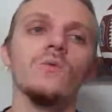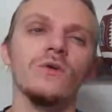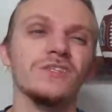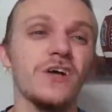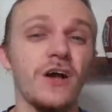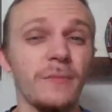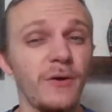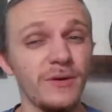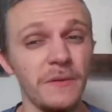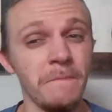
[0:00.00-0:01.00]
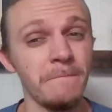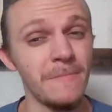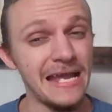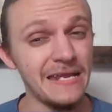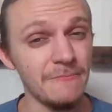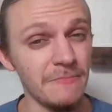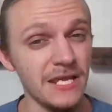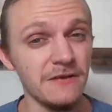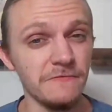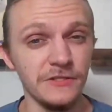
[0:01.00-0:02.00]
We'll talk about what it might
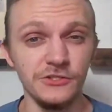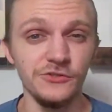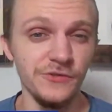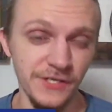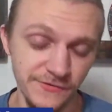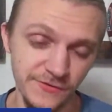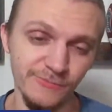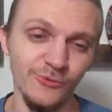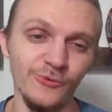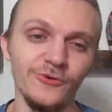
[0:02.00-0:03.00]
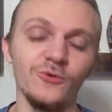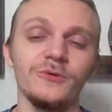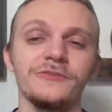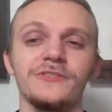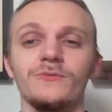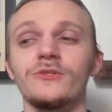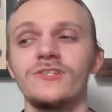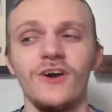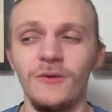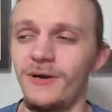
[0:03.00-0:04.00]
mean for the transfer portal. We'll, we'll
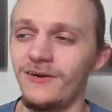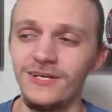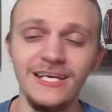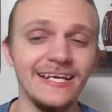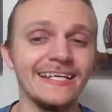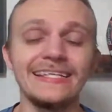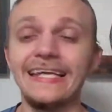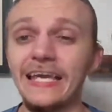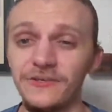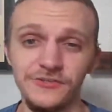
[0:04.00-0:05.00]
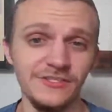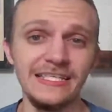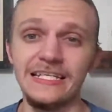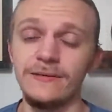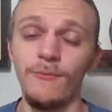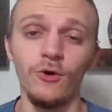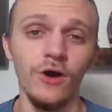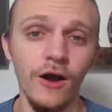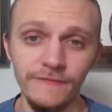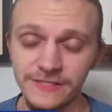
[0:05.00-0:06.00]
talk about Gators needing more
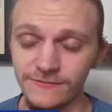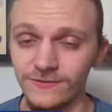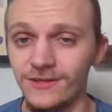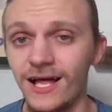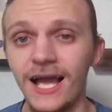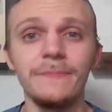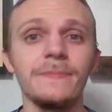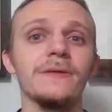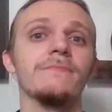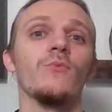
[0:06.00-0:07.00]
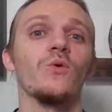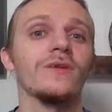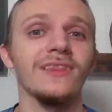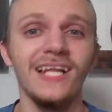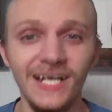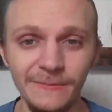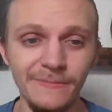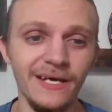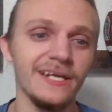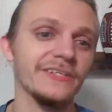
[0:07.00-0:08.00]
offensive linemen, more
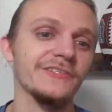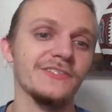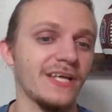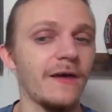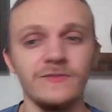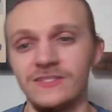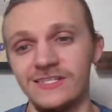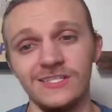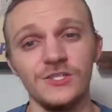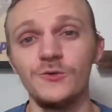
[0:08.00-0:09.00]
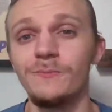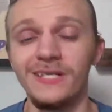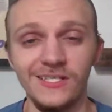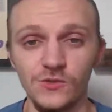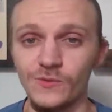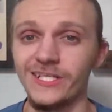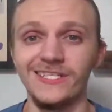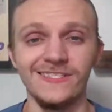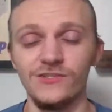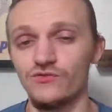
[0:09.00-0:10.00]
linebackers. Obviously, the two biggest
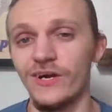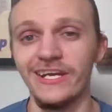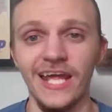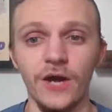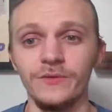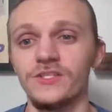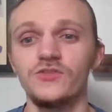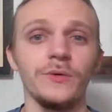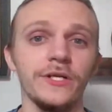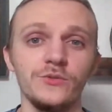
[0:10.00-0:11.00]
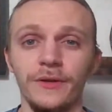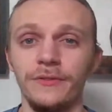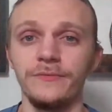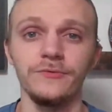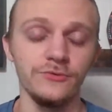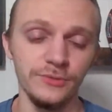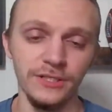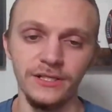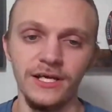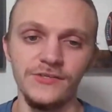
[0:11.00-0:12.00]
weaknesses right now in this 2023
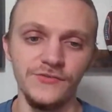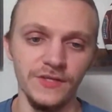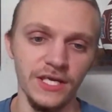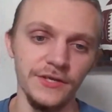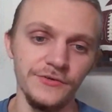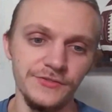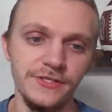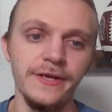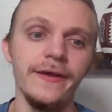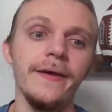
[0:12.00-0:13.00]
recruiting class for the Gators.